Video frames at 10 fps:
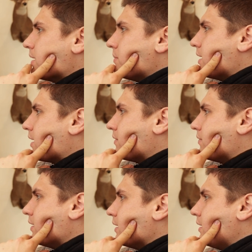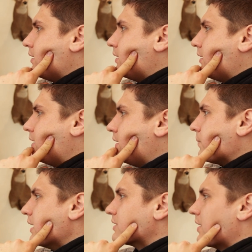That'd be kind of fun.
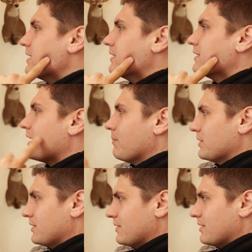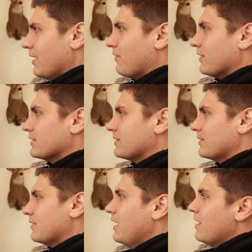It's crazy just how much difference.
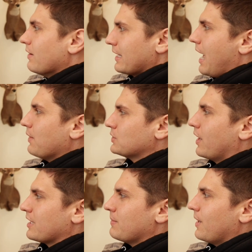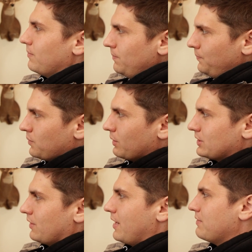Like I was talking about,
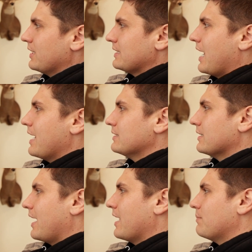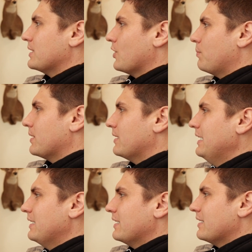once all the everything dies and the canopy's open,
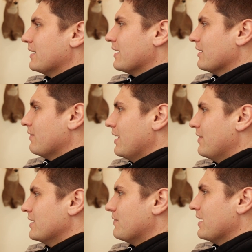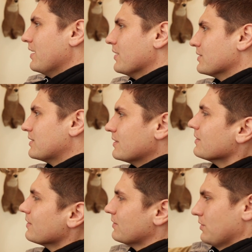in these videos,
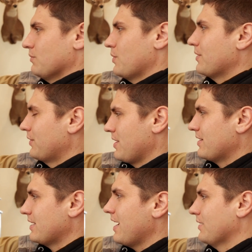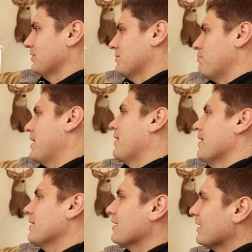where we're there today, it was just
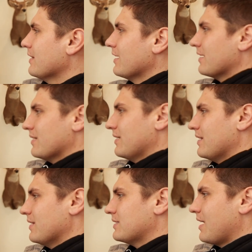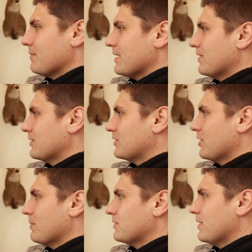barren, and then in this time of the year, there's
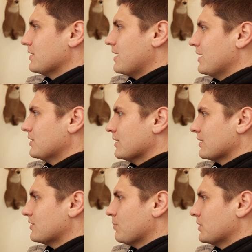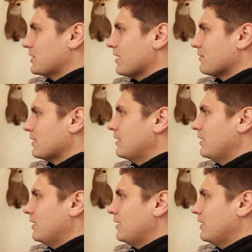so much vegetation and so much cover.